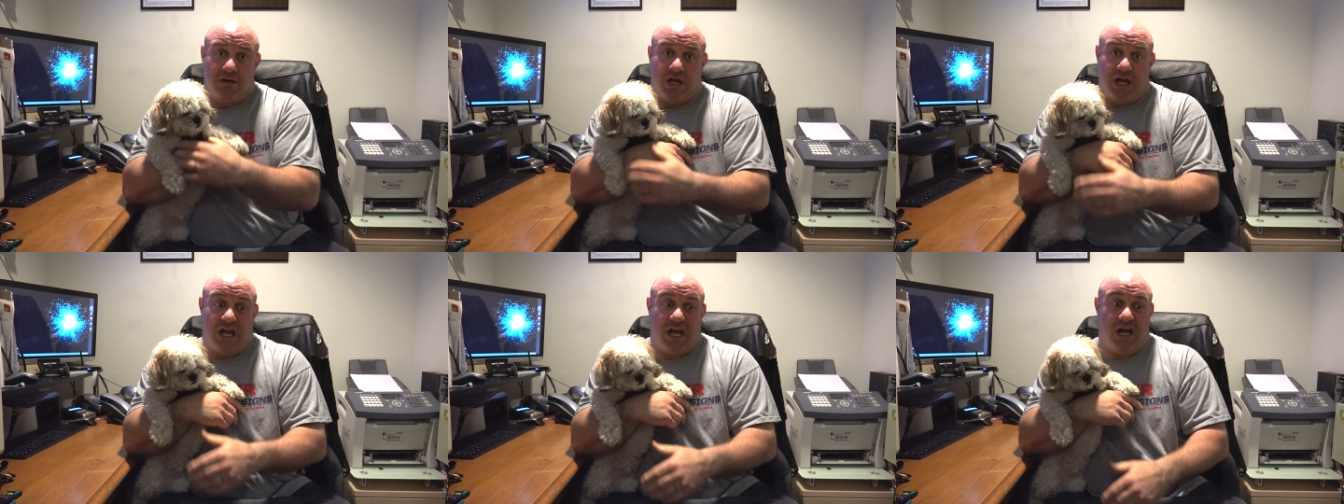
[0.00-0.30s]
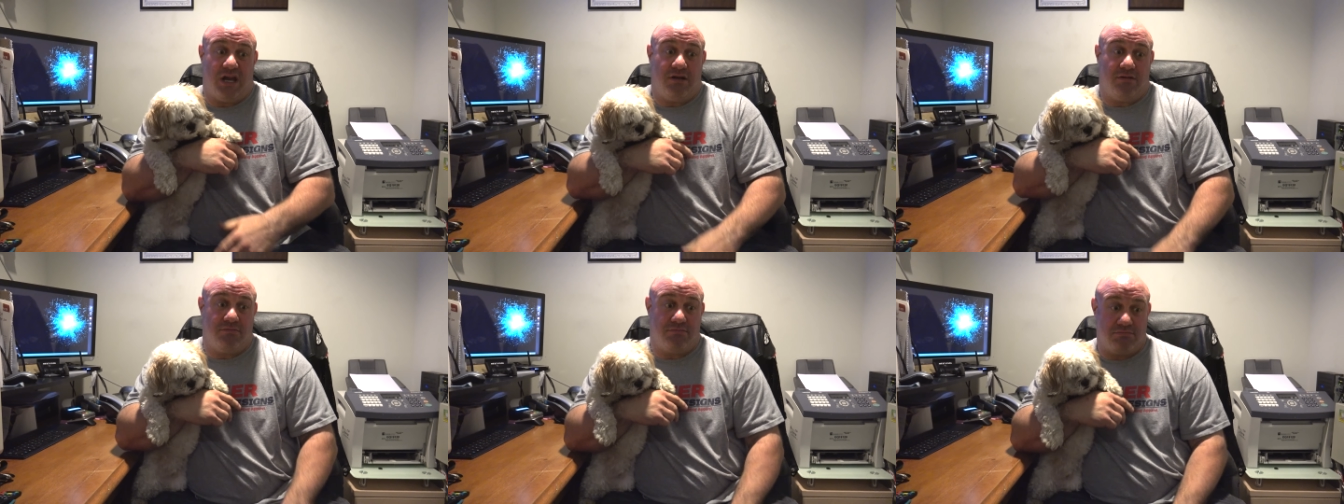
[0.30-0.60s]

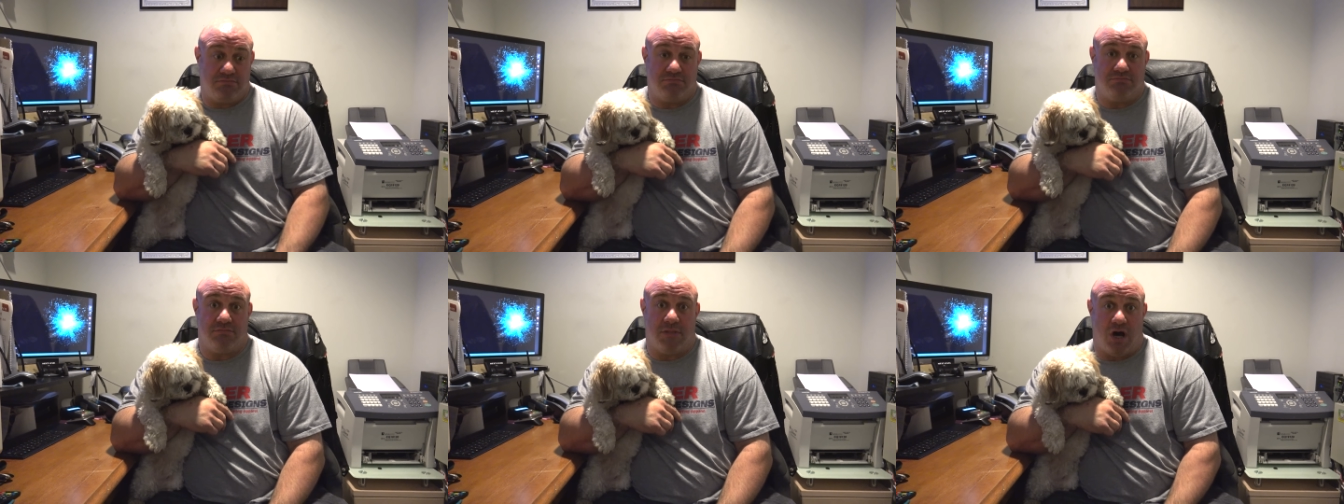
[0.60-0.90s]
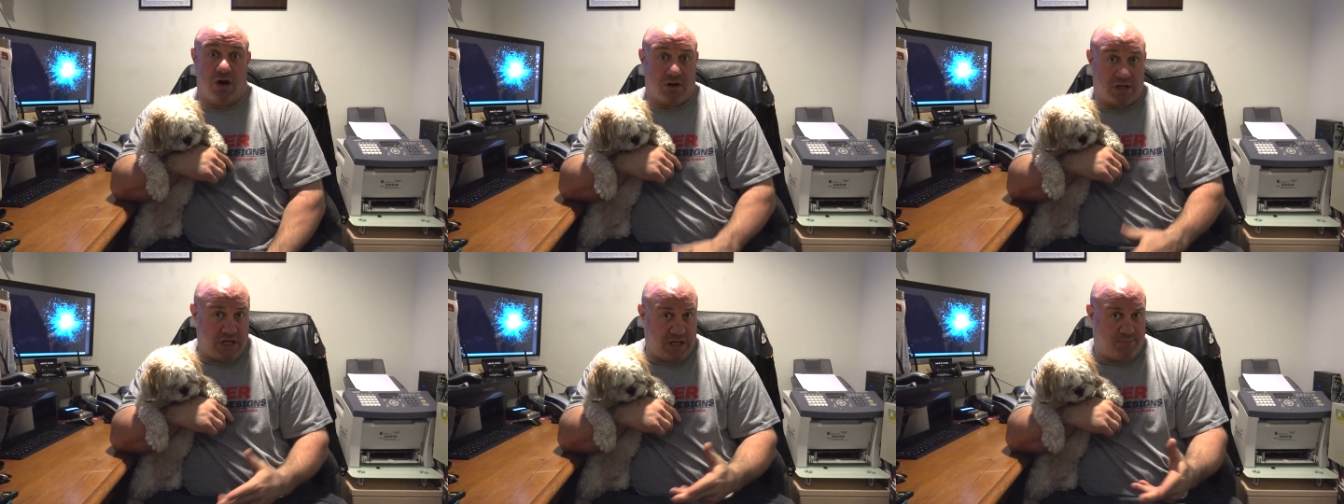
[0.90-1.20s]
and
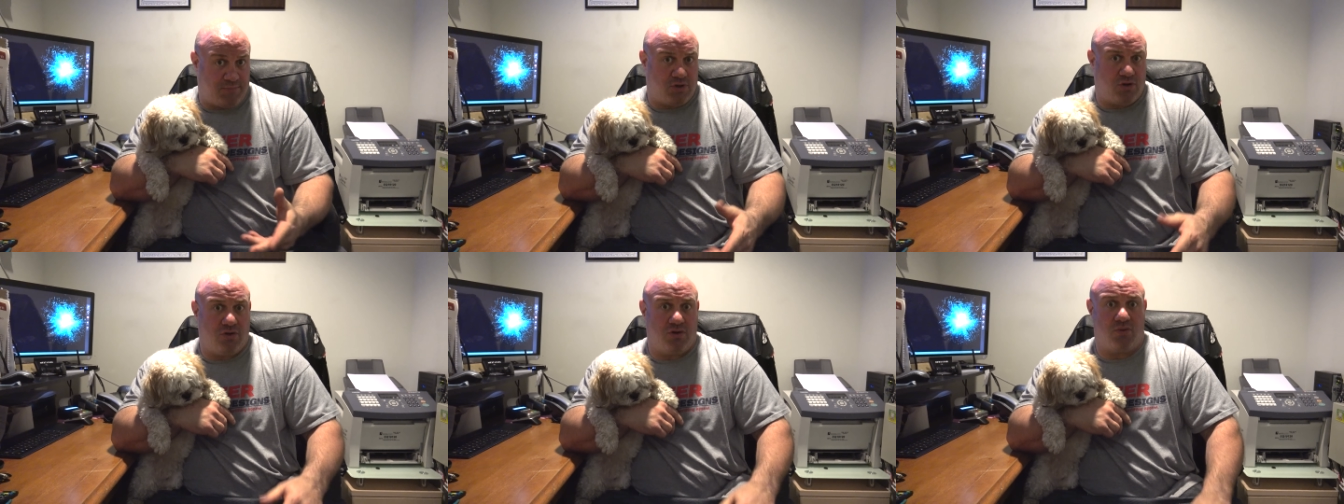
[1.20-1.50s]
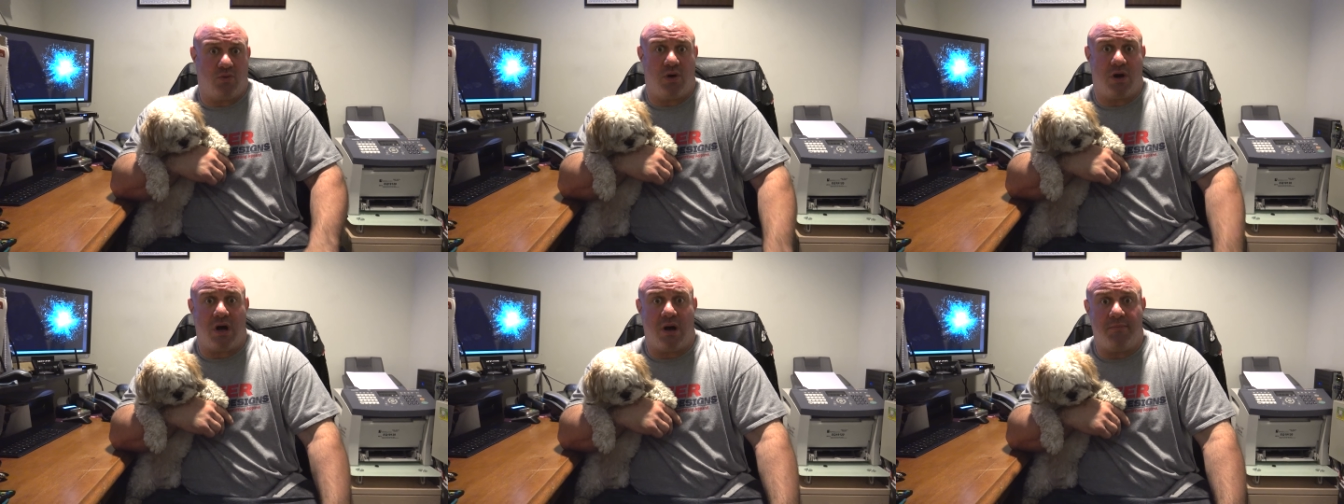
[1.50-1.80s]
I'll keep doing
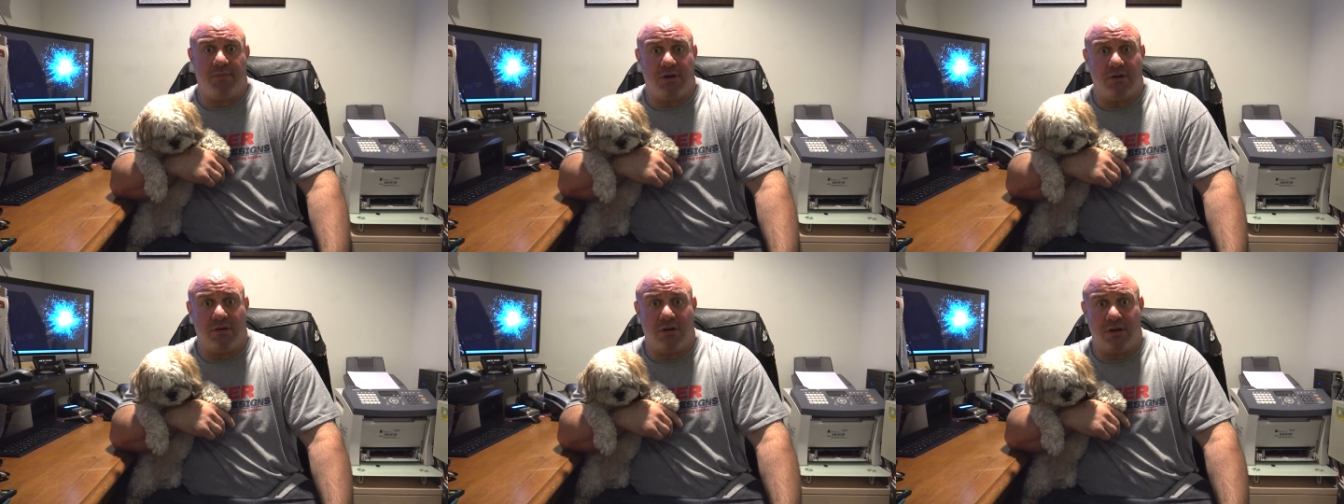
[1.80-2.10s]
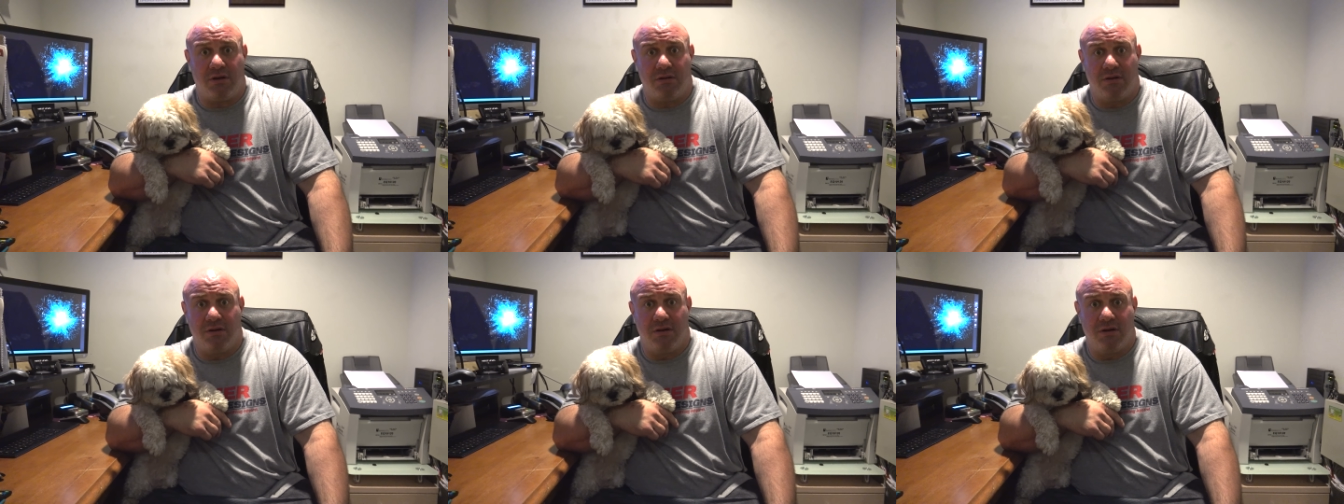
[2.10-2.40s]
what I'm
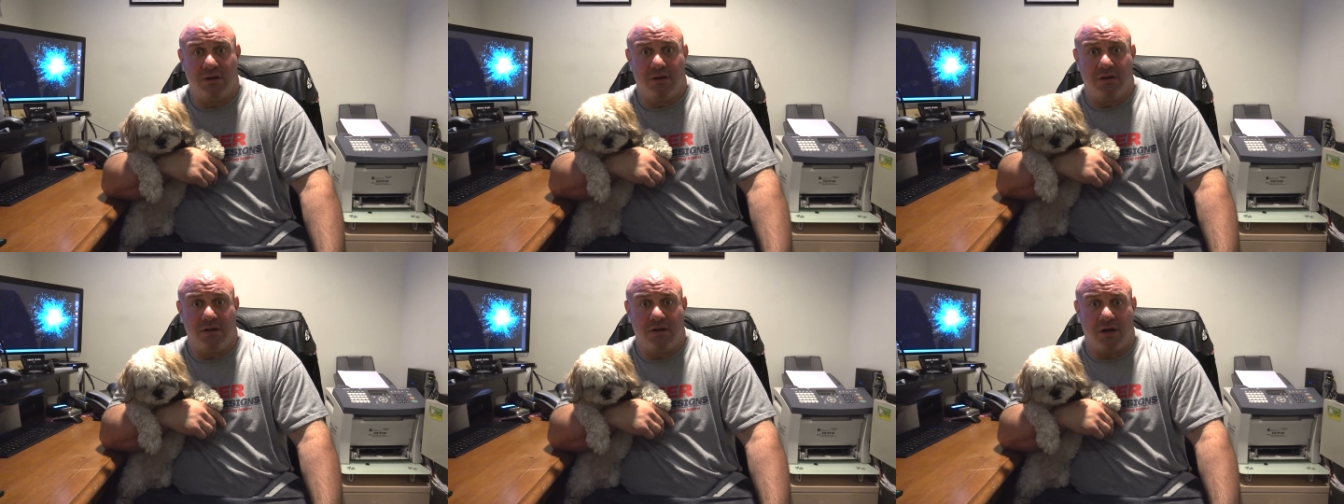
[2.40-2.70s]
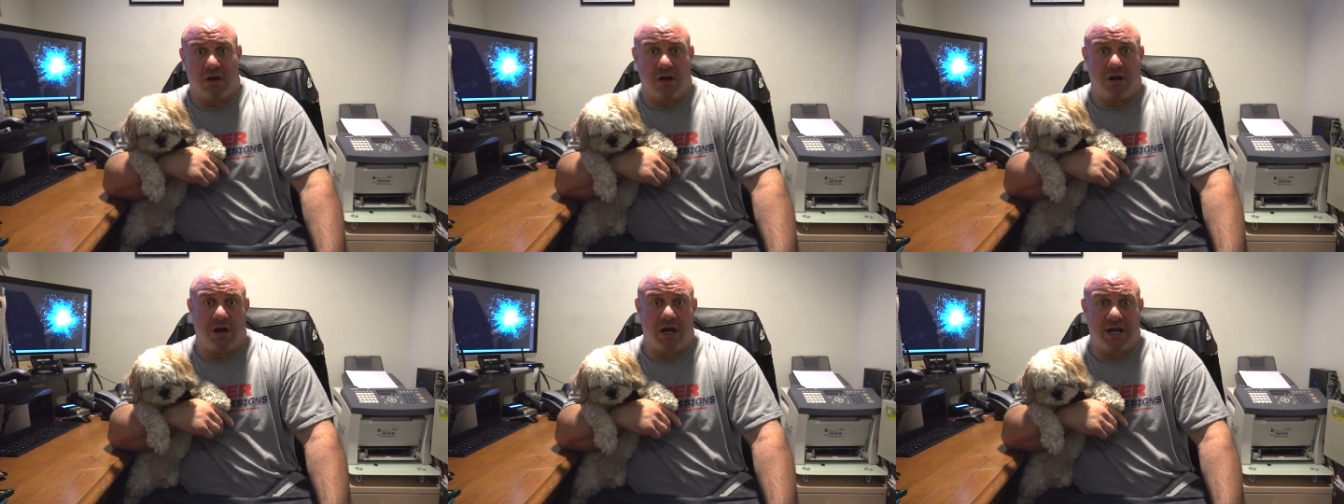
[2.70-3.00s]
doing.
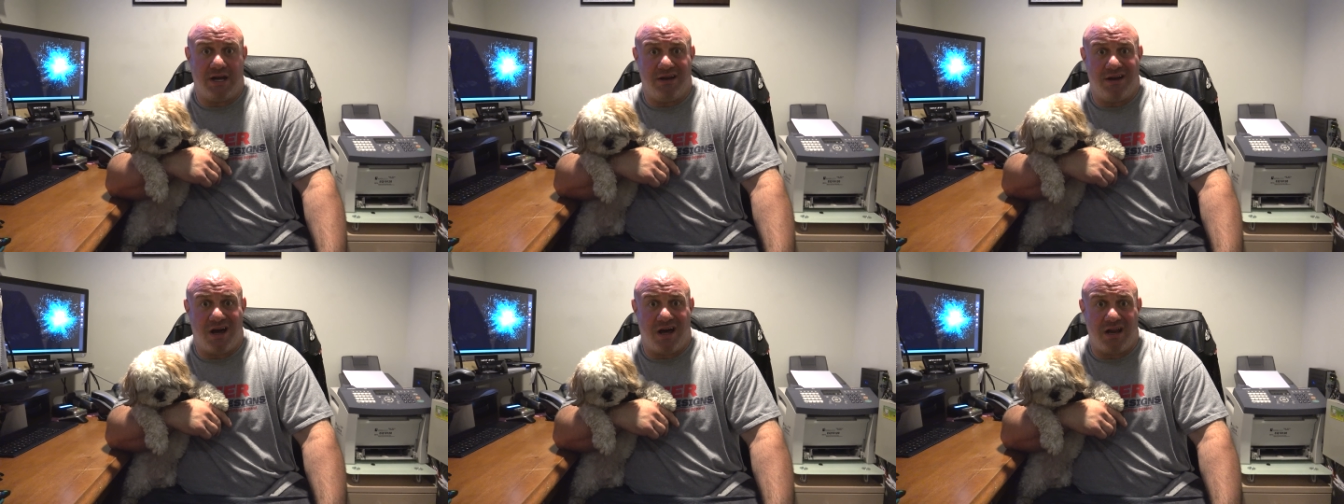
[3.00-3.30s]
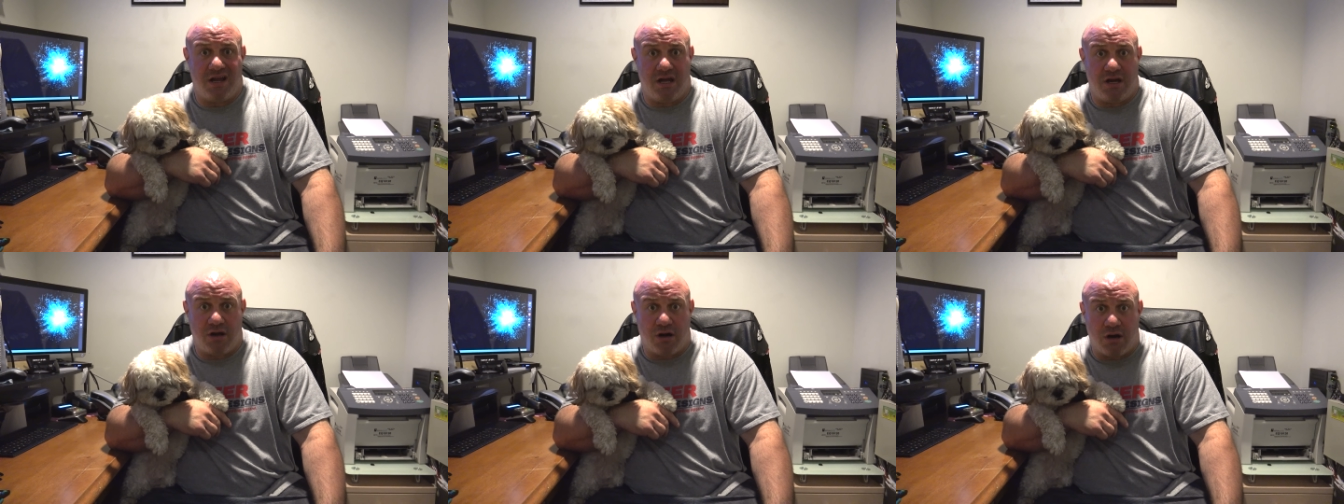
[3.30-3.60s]
All right, nut
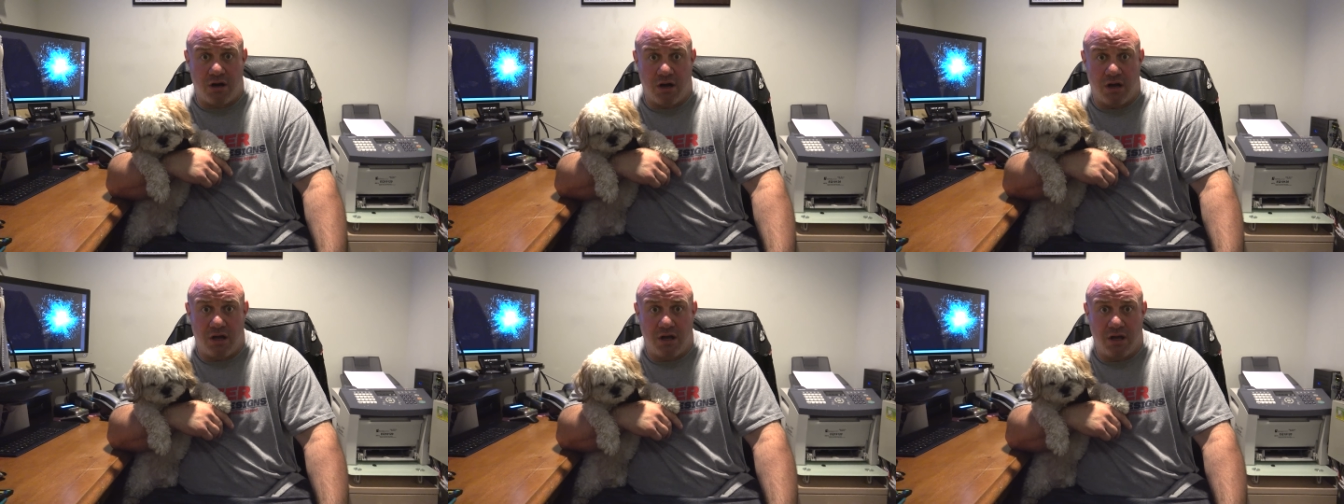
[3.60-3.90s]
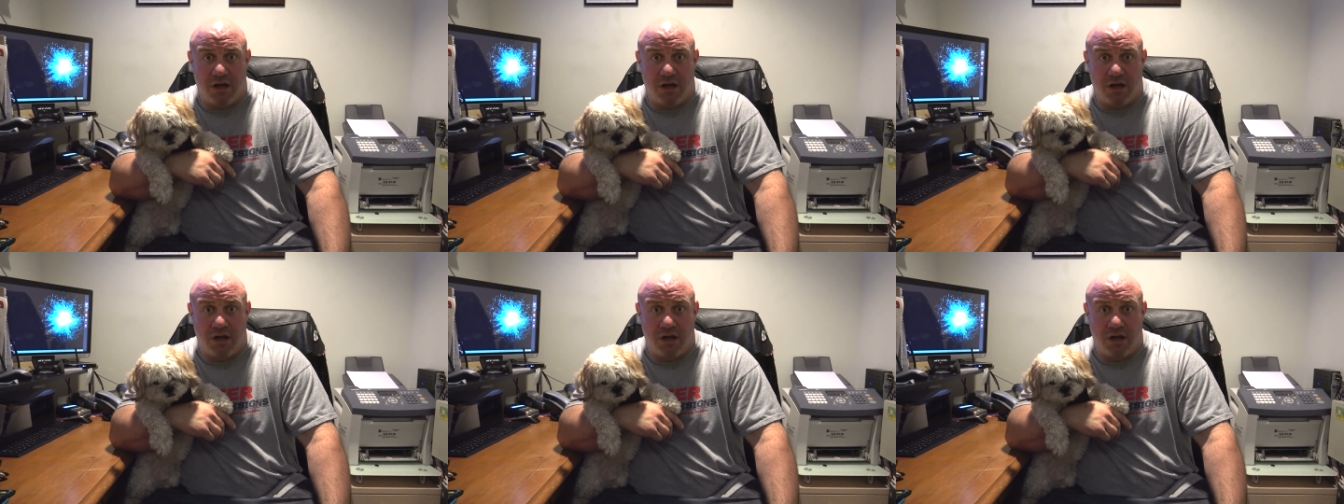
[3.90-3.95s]
eater?